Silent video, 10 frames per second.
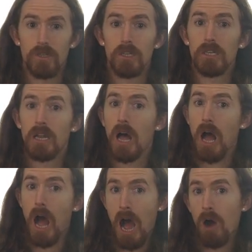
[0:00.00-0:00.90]
In
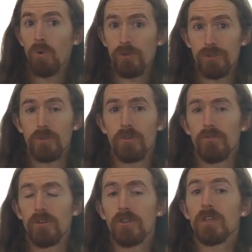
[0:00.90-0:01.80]
Auel's
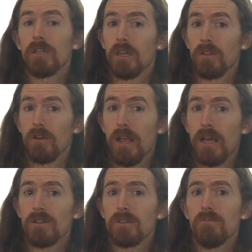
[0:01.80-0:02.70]
universe, on the other
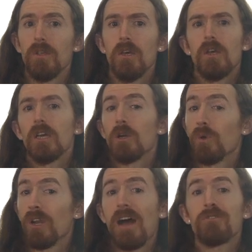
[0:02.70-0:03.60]
hand, it
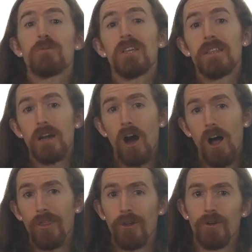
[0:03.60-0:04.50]
would have to be the
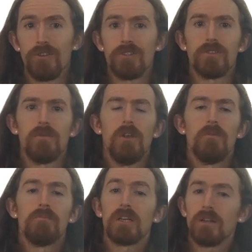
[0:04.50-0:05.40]
others,
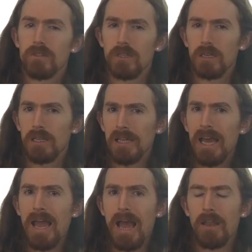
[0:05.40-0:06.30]
because the
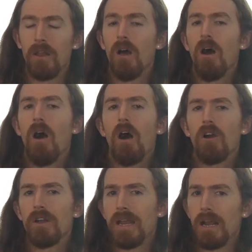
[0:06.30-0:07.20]
clan are
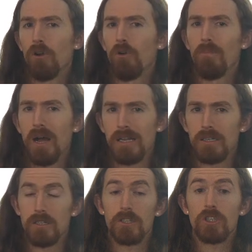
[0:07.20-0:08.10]
narrow
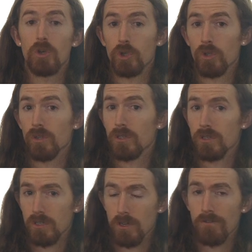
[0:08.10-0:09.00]
minded social
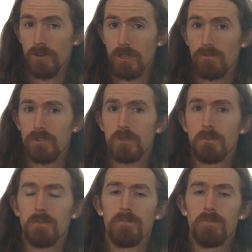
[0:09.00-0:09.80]
conservatives.